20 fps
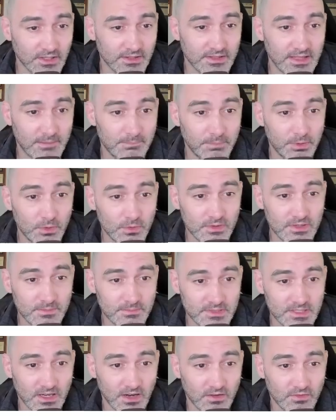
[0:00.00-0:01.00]
that Putin
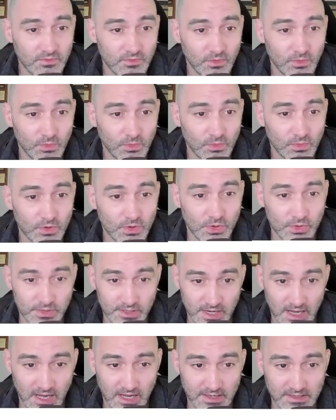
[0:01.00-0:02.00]
himself could
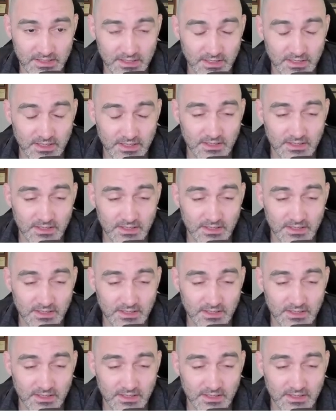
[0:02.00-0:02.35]
not.